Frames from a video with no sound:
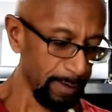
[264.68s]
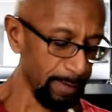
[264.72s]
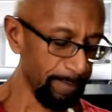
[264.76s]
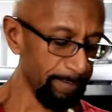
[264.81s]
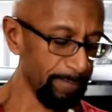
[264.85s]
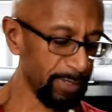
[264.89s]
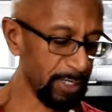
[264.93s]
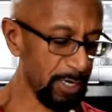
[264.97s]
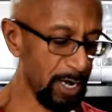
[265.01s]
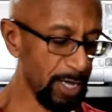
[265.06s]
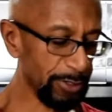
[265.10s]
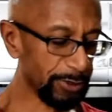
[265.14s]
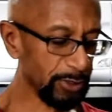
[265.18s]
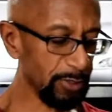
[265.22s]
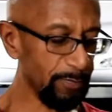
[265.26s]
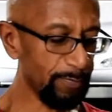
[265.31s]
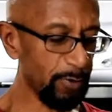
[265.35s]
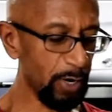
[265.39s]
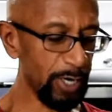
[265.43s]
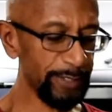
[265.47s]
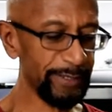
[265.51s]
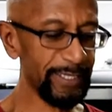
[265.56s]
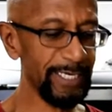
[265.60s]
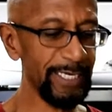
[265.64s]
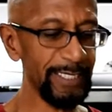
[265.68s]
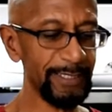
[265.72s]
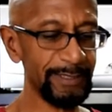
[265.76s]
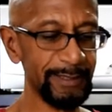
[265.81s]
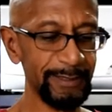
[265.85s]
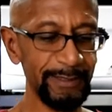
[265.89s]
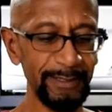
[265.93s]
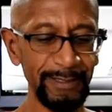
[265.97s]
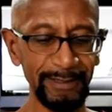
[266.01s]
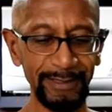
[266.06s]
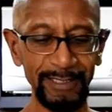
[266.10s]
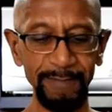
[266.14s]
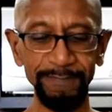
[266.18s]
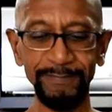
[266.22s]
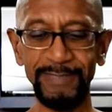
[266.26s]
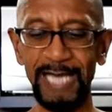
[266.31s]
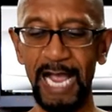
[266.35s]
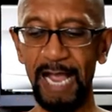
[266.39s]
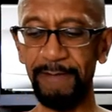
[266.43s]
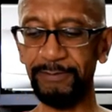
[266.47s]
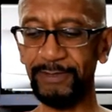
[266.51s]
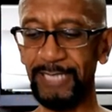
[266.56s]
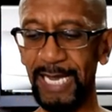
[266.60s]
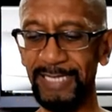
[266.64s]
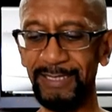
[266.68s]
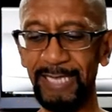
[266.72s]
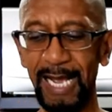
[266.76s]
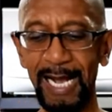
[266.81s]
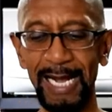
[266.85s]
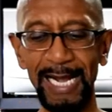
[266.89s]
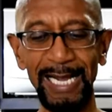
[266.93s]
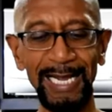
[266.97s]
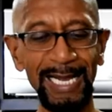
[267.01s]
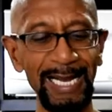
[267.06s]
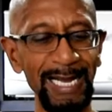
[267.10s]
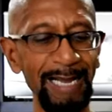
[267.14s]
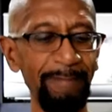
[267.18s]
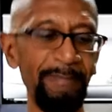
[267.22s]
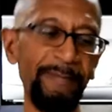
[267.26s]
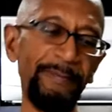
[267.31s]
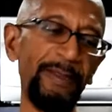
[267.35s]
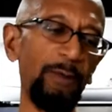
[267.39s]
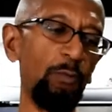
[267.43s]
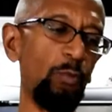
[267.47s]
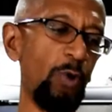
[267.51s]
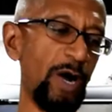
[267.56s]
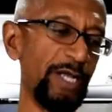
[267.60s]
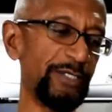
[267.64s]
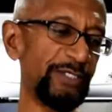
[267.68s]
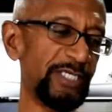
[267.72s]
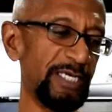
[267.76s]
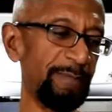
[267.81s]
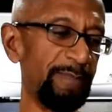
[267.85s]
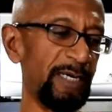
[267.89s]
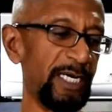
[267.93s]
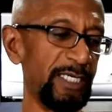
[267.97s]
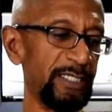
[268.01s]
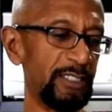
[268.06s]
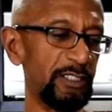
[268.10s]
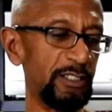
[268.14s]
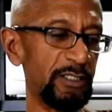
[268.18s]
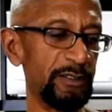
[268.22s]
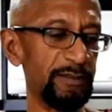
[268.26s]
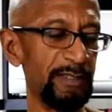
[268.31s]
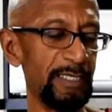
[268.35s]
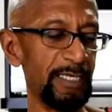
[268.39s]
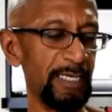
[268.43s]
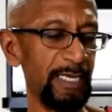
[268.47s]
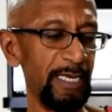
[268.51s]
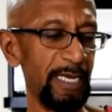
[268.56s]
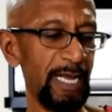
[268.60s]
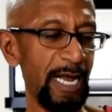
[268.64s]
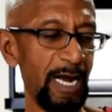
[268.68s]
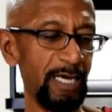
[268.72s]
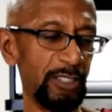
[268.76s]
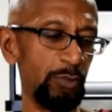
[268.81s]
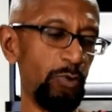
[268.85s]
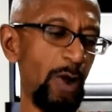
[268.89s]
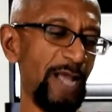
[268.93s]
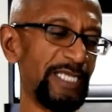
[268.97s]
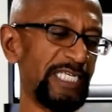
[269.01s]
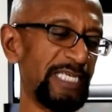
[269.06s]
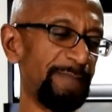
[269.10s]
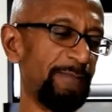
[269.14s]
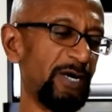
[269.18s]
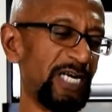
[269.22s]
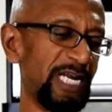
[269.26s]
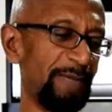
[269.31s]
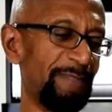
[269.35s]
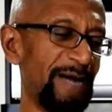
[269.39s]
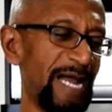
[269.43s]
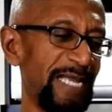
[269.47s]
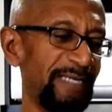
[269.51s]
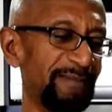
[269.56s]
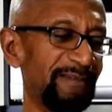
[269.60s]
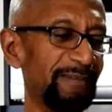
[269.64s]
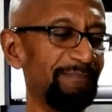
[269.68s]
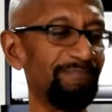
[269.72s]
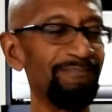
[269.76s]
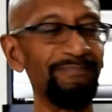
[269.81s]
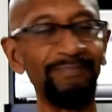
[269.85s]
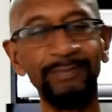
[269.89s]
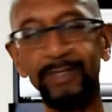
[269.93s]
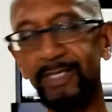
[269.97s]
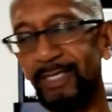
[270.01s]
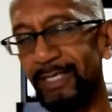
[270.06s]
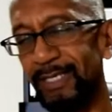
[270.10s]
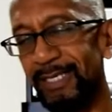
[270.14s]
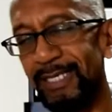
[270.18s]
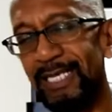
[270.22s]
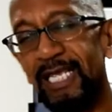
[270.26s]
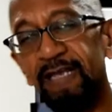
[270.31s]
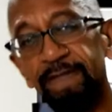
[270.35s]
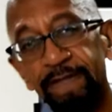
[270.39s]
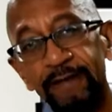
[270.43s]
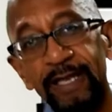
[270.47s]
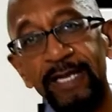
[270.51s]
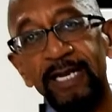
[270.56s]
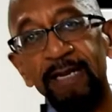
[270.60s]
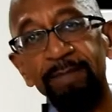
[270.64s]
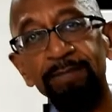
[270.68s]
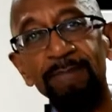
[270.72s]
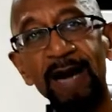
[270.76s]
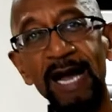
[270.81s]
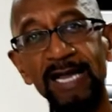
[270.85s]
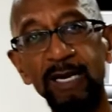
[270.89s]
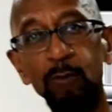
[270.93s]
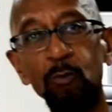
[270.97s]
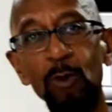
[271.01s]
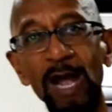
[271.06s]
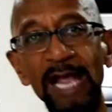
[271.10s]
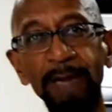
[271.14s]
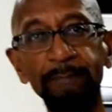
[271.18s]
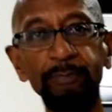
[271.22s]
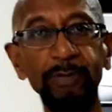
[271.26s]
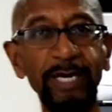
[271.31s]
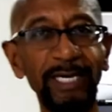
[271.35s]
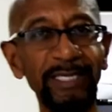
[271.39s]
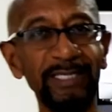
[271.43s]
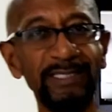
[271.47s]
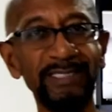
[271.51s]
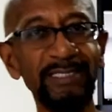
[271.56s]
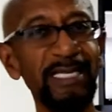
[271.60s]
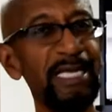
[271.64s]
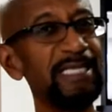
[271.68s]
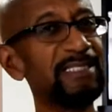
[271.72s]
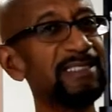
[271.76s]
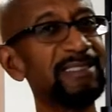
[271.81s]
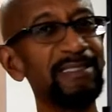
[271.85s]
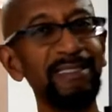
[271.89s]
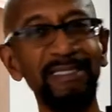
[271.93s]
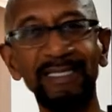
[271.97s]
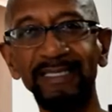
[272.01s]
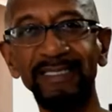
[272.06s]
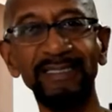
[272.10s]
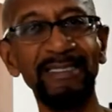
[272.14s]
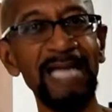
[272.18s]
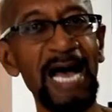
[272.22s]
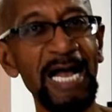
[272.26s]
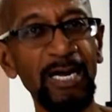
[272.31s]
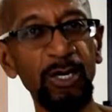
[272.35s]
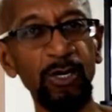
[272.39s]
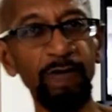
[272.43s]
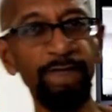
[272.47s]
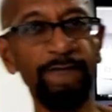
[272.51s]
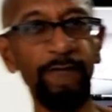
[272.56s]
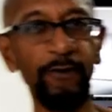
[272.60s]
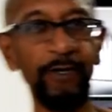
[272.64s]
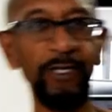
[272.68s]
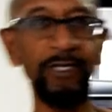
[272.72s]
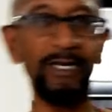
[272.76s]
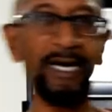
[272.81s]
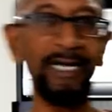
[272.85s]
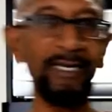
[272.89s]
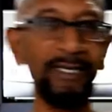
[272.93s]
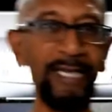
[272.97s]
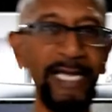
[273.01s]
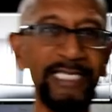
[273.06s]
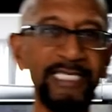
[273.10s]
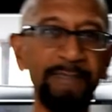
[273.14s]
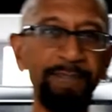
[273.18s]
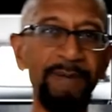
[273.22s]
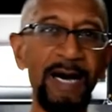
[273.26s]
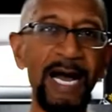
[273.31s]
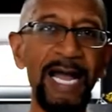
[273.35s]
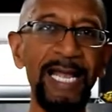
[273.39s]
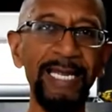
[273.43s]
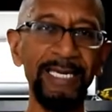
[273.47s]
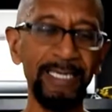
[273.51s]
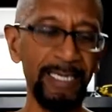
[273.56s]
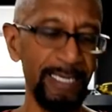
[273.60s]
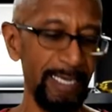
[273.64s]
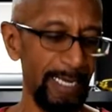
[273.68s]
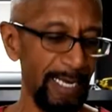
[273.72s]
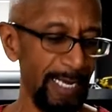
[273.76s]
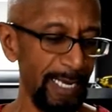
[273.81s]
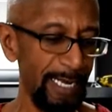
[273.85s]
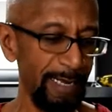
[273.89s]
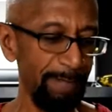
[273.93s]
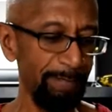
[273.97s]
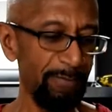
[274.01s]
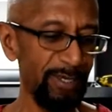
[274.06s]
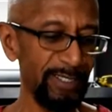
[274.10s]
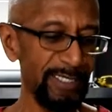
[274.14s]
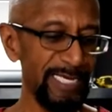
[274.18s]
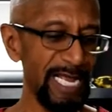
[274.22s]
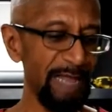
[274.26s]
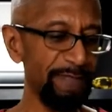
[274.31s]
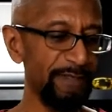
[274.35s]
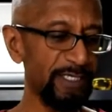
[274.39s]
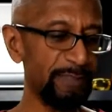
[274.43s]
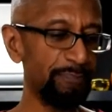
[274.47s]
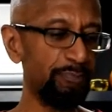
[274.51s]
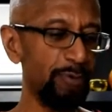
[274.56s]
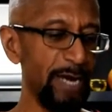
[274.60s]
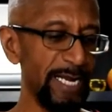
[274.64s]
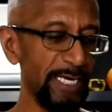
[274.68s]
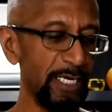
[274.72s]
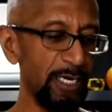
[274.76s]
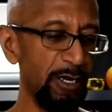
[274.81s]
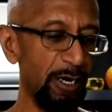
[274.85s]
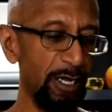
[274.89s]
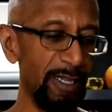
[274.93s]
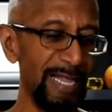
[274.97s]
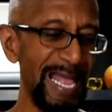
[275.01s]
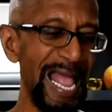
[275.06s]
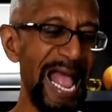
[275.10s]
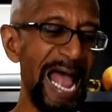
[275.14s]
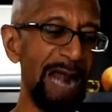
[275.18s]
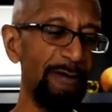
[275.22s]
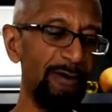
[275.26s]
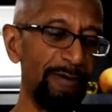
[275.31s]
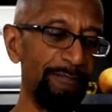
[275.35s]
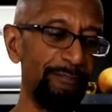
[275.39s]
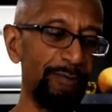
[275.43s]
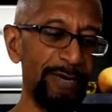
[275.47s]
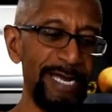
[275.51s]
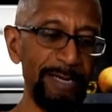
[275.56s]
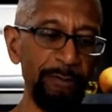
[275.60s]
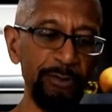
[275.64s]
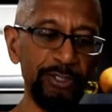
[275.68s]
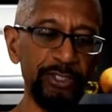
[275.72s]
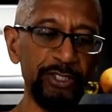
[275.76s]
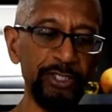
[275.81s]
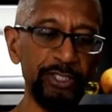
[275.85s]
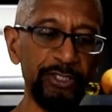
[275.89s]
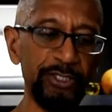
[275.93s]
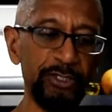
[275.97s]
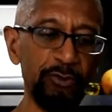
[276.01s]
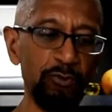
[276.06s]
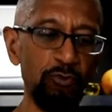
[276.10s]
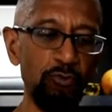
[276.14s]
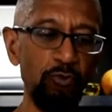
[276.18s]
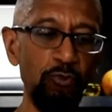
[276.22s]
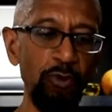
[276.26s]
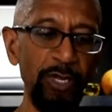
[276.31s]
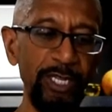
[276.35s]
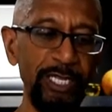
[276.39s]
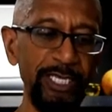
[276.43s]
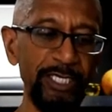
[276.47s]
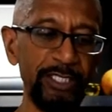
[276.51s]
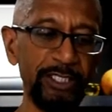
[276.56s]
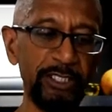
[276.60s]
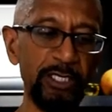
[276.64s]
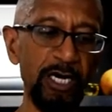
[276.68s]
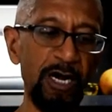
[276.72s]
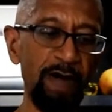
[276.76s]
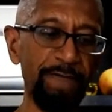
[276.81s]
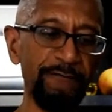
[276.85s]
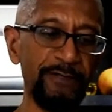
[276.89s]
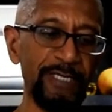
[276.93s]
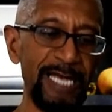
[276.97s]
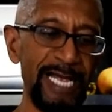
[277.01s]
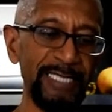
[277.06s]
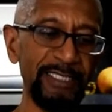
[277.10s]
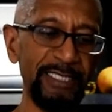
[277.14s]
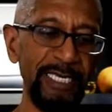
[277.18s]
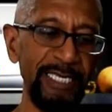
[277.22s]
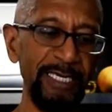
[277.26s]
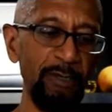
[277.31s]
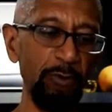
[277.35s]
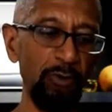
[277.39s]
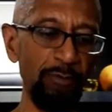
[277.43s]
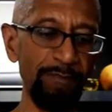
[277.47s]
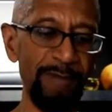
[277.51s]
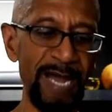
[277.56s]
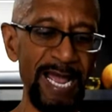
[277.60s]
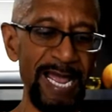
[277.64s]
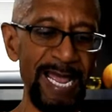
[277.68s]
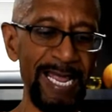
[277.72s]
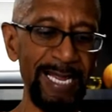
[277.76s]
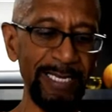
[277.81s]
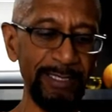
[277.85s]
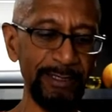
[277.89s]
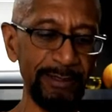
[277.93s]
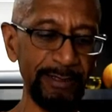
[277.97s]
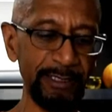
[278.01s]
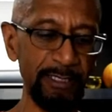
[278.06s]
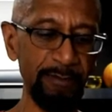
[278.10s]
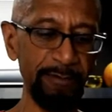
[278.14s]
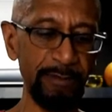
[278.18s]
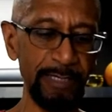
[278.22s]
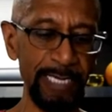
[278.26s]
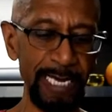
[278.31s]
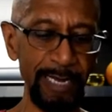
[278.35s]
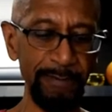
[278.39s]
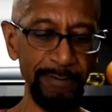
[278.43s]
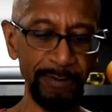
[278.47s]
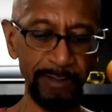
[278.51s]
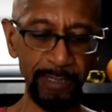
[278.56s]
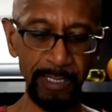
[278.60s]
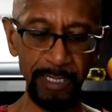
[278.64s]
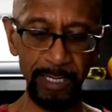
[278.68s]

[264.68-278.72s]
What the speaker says: But I also bought this. Sometimes I mean once a month or twice a month I might give in and buy the white bread. It's not good for you. I like to buy it. But they have this bread called Arab bread, which is really soft. So I like to eat it with my eggs sometimes.